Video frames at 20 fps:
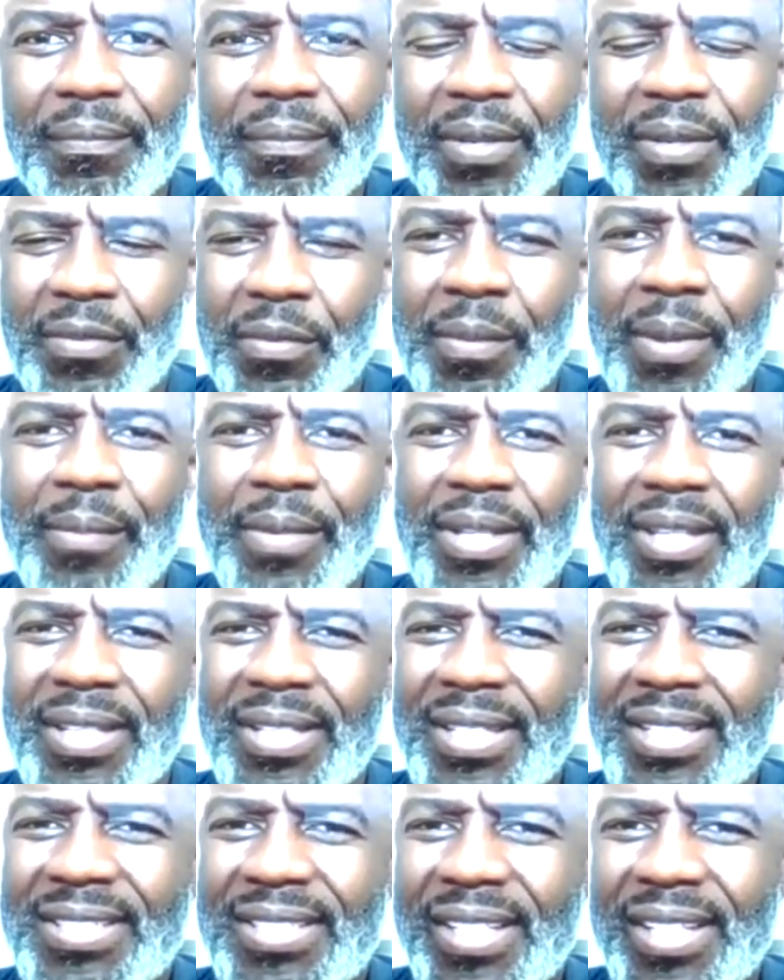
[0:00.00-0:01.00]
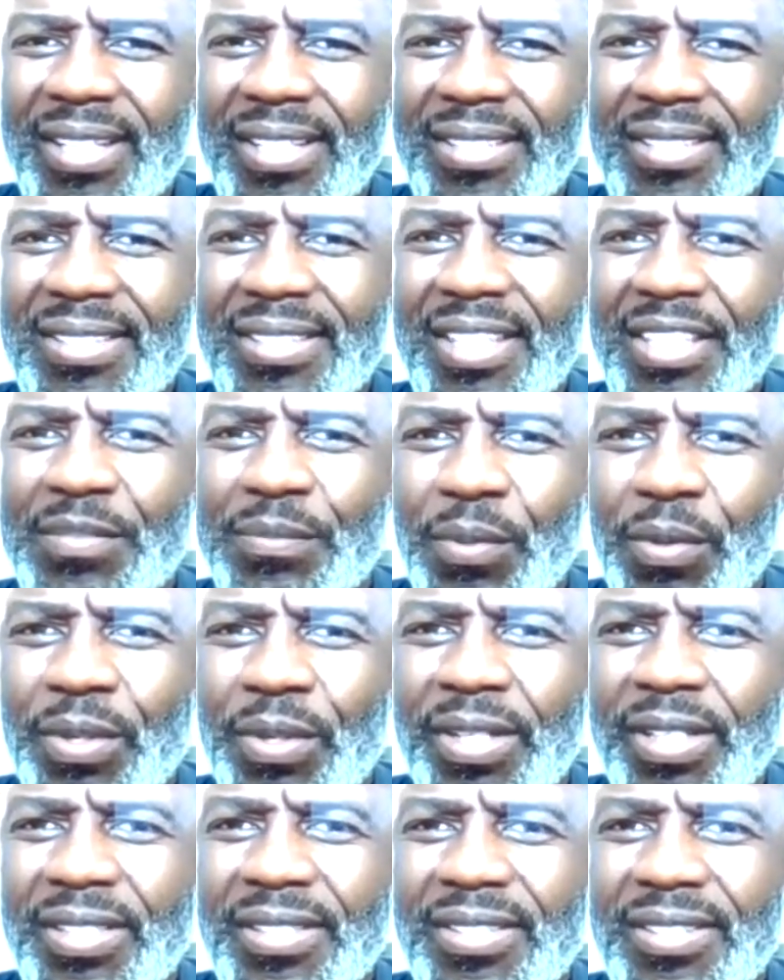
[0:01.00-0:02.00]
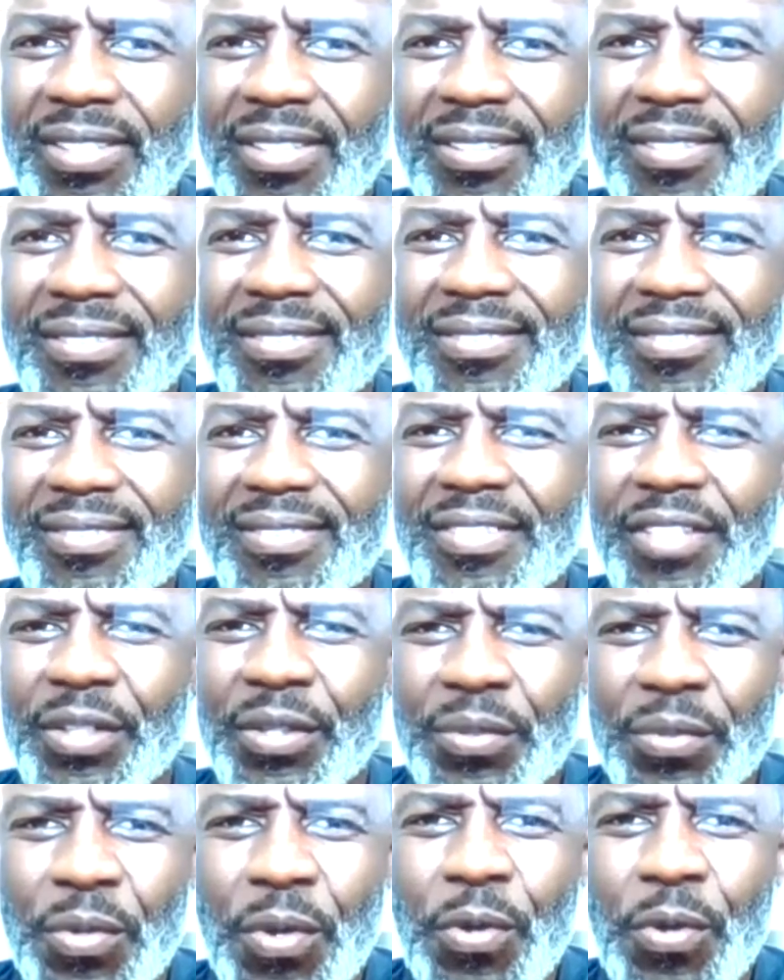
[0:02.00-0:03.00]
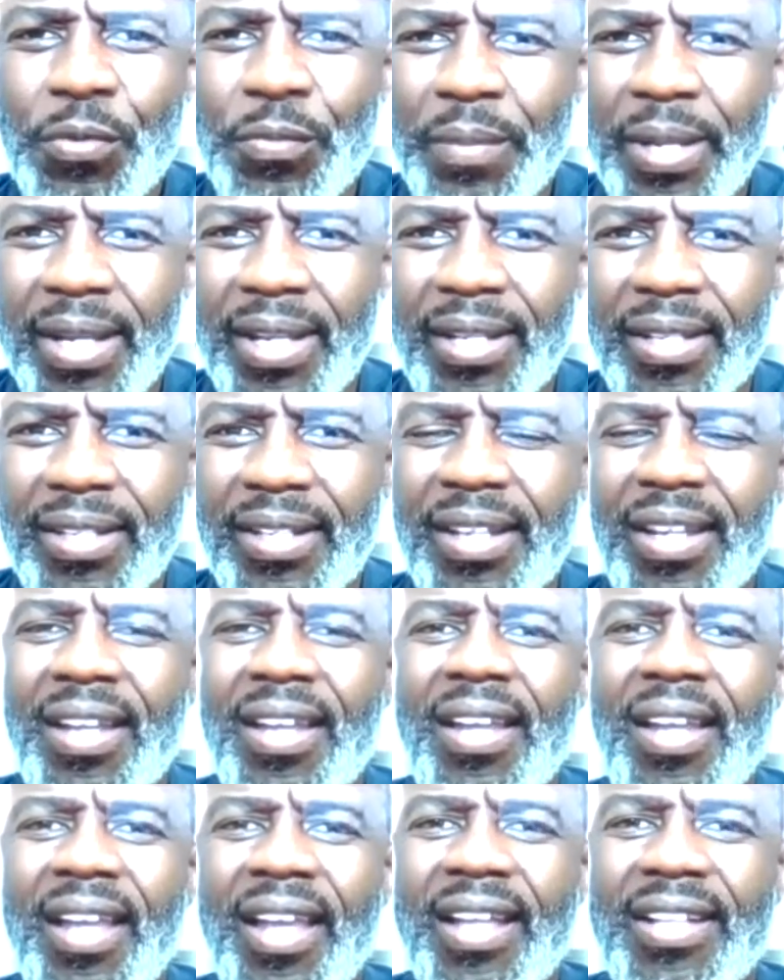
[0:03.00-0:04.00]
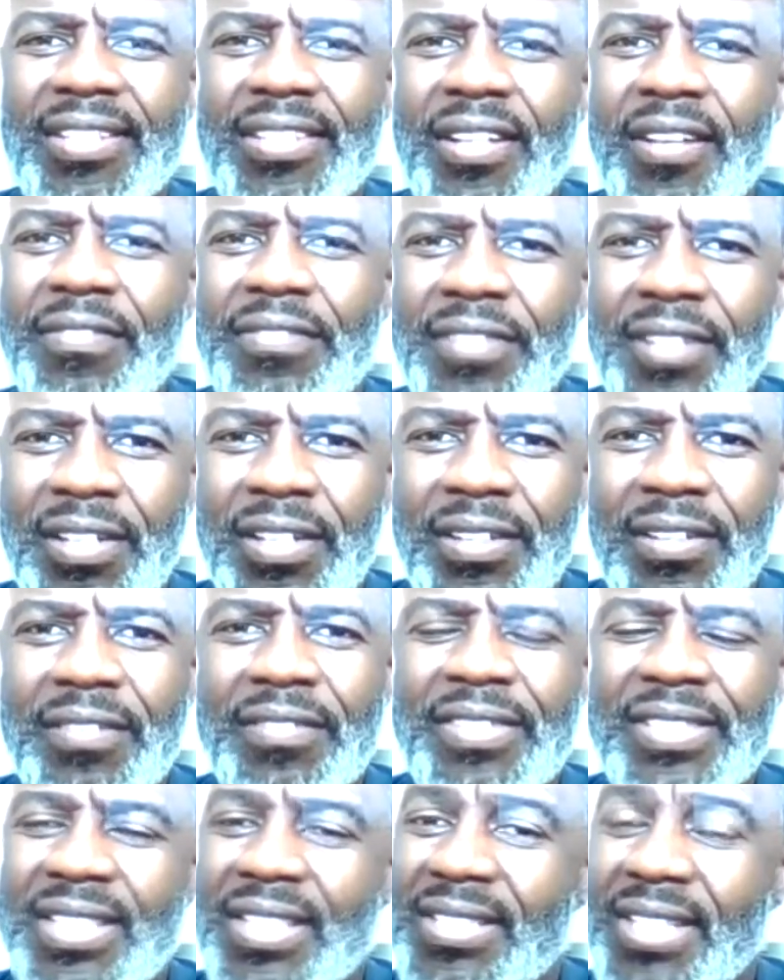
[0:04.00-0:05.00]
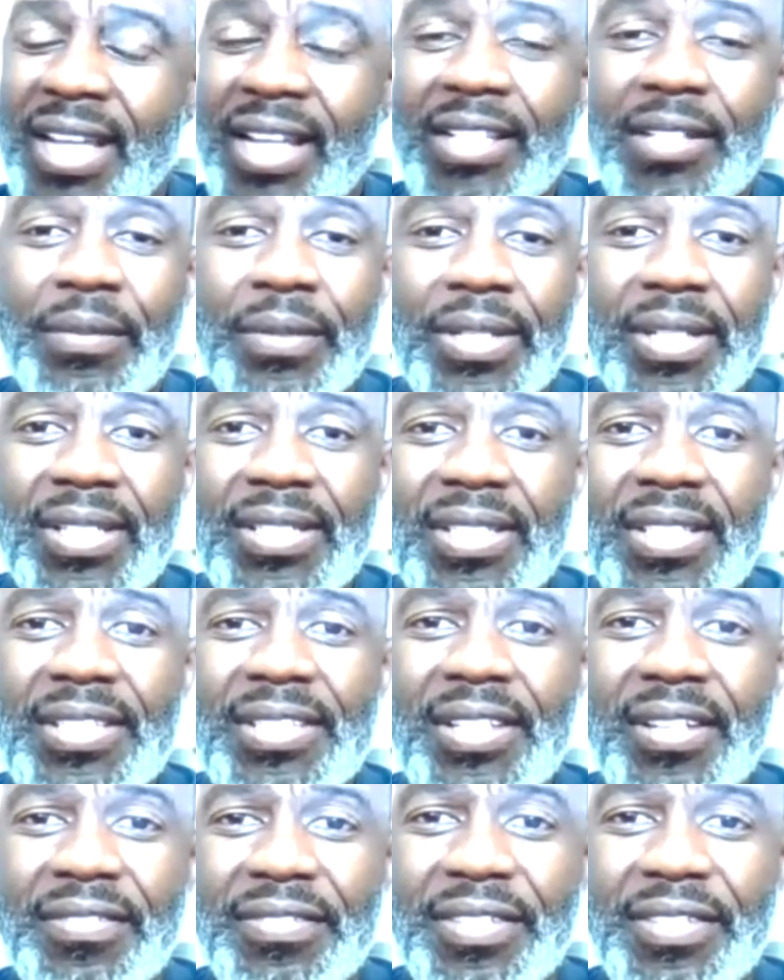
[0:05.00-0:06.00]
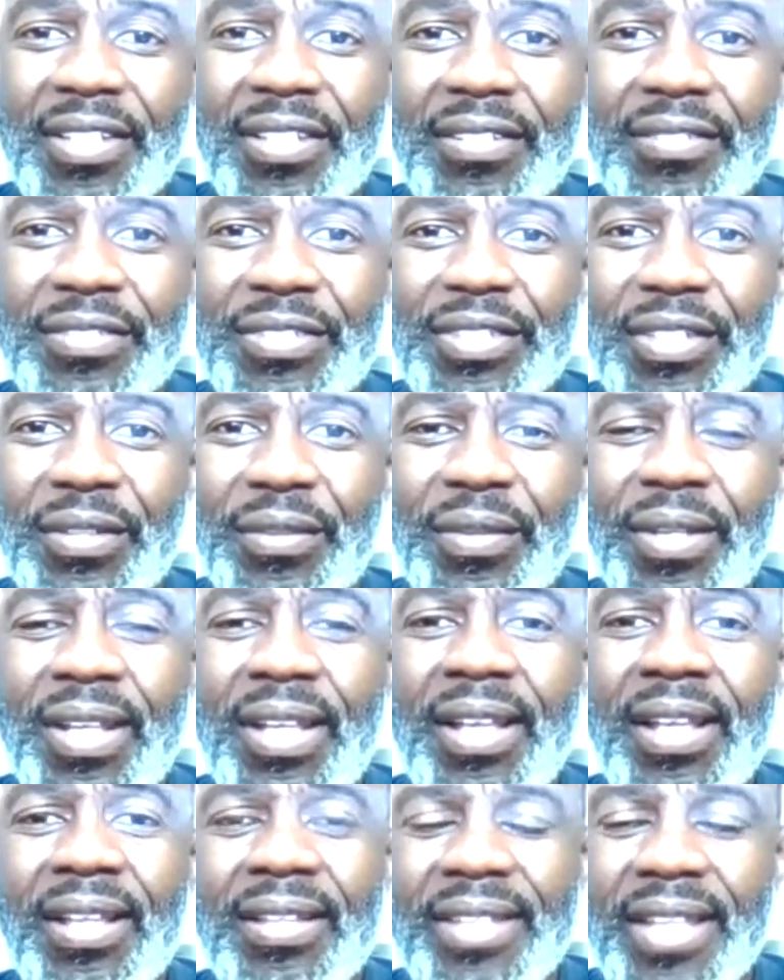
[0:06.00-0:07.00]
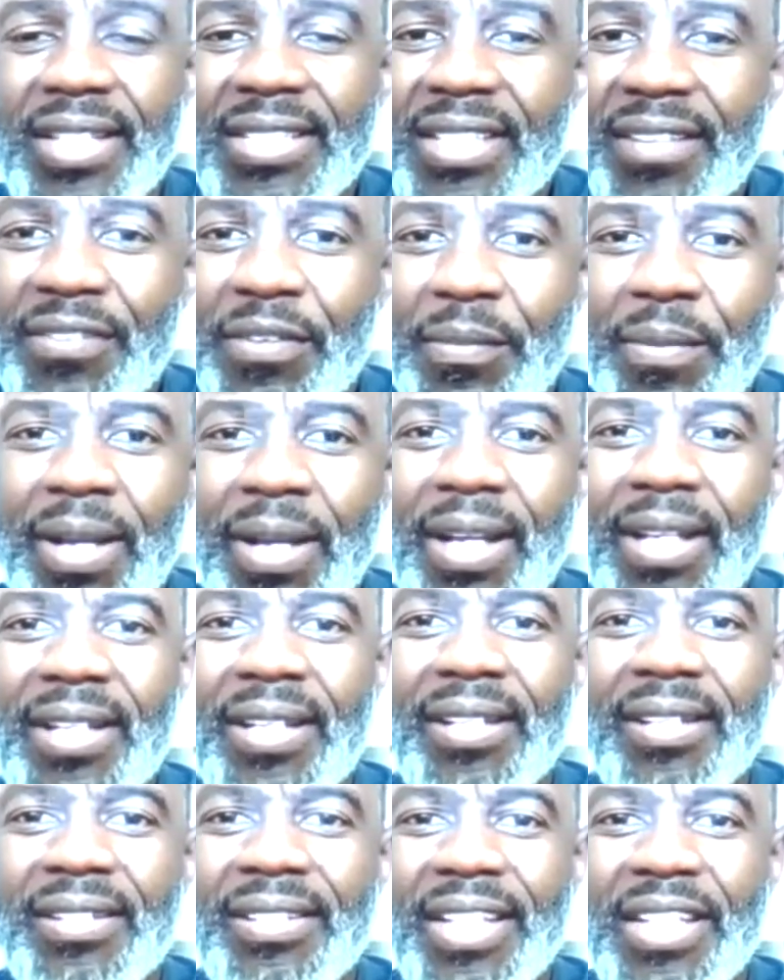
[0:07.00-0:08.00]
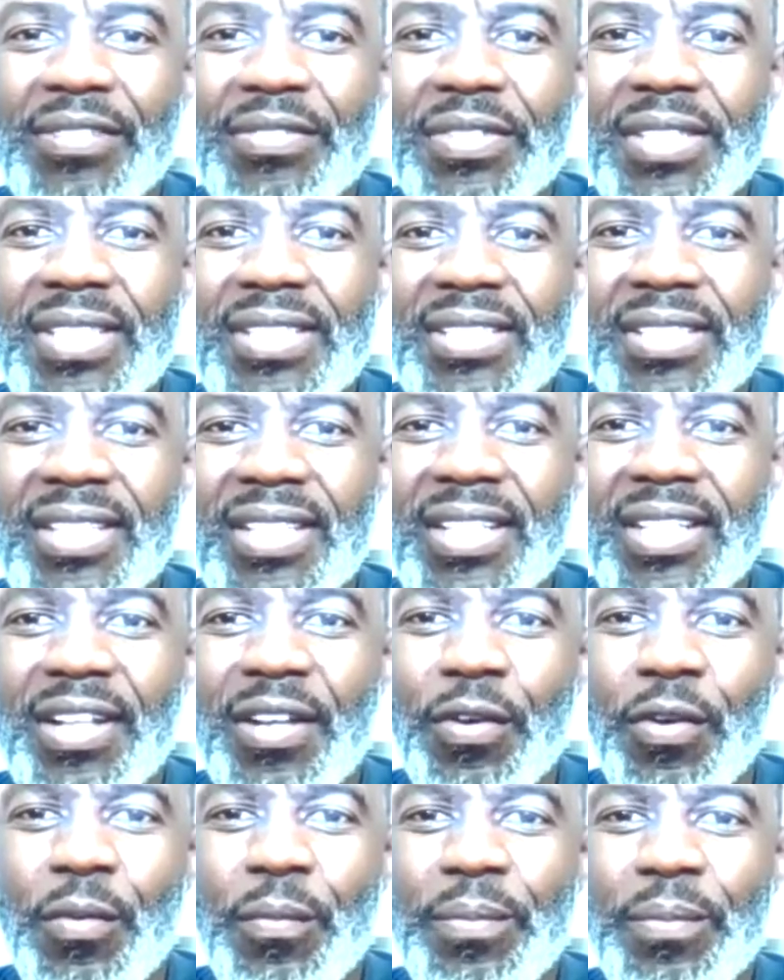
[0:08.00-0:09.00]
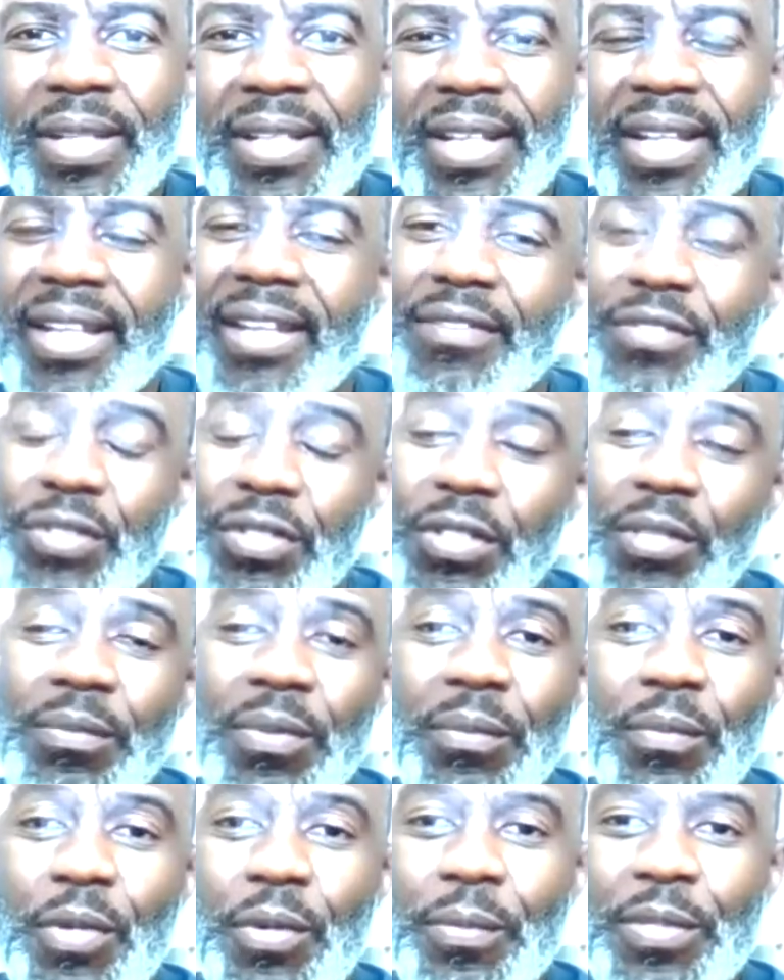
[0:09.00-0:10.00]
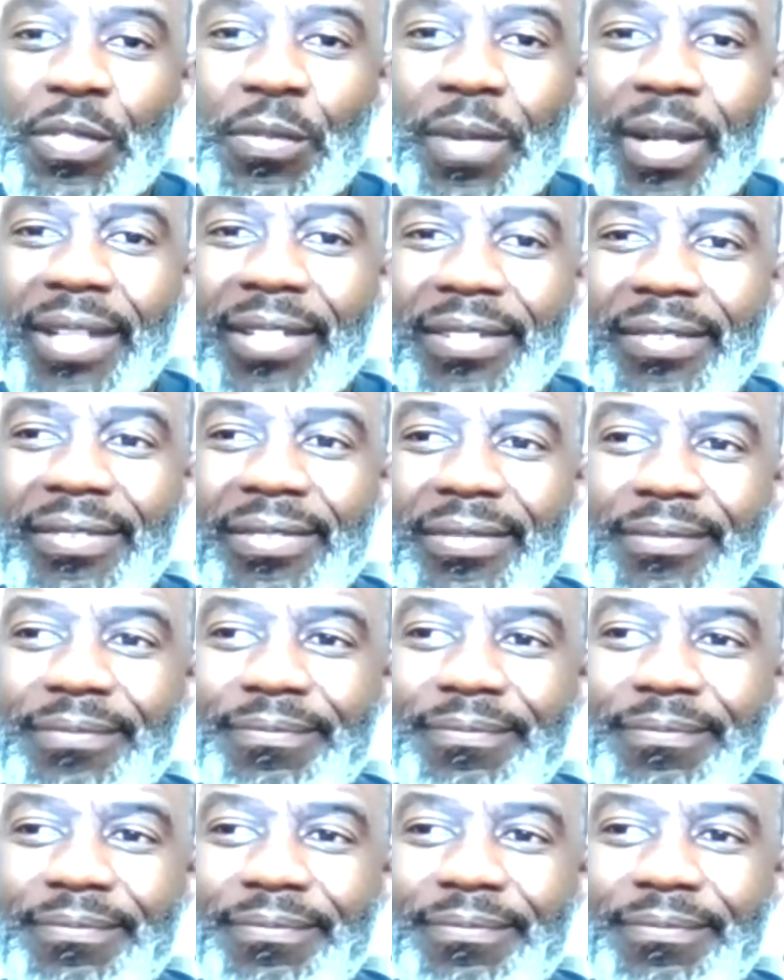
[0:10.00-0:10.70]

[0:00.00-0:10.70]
But remember that these kids, these boys, they're grown men, and tough love is exactly what it is. It's tough love. So thanks, everybody. Thanks for listening, and I hope that gives you a little bit more perspective.